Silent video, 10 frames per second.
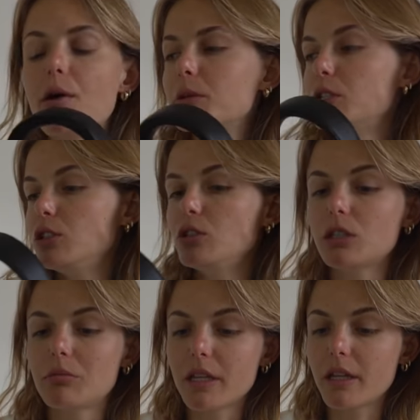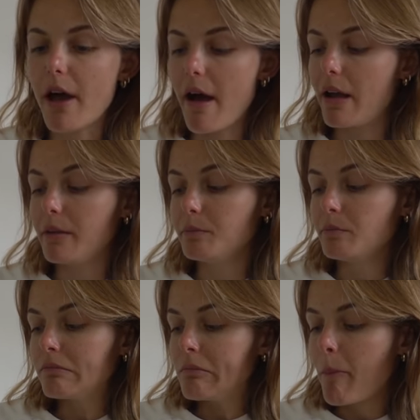now I'm gonna do something that I
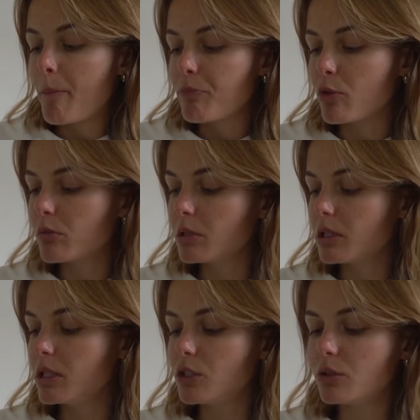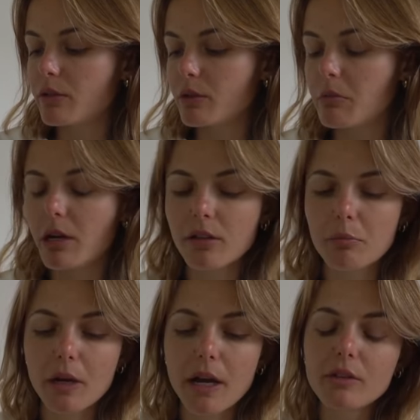normally do every month
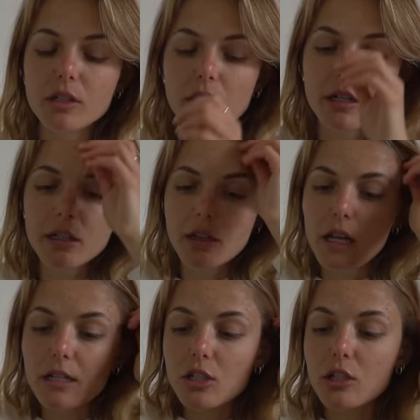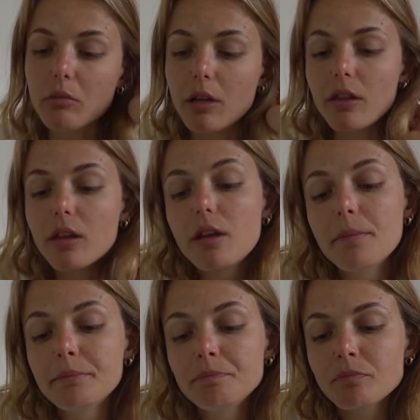but I haven't done in the last 2 months
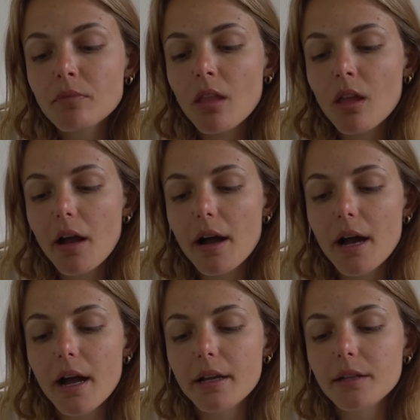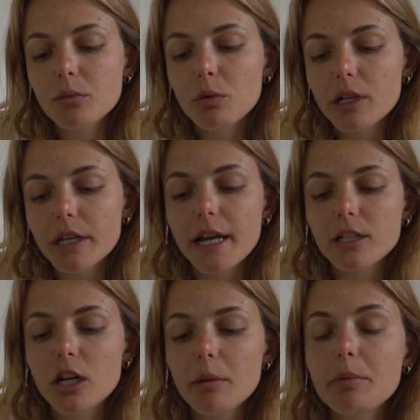and I want to
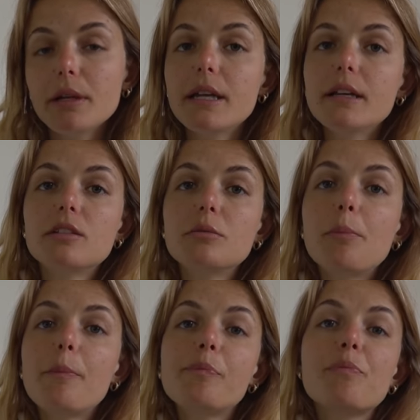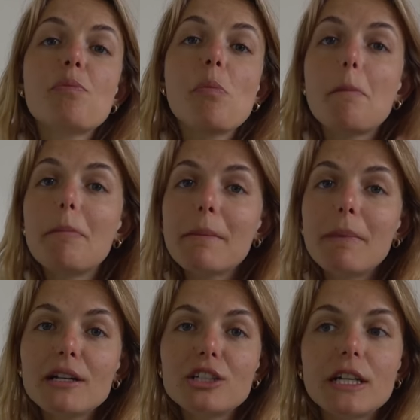catch up, is my
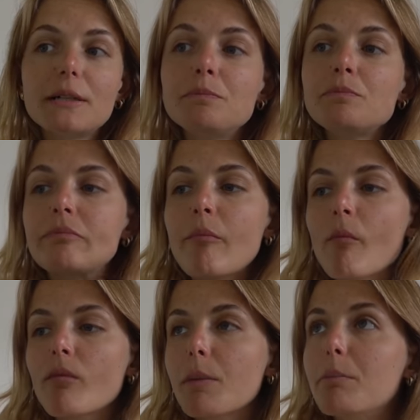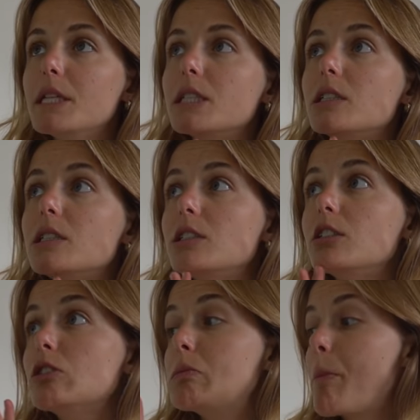budget,
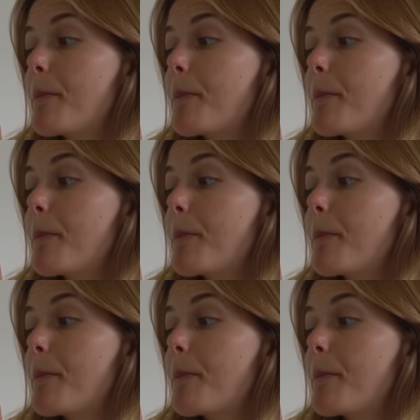because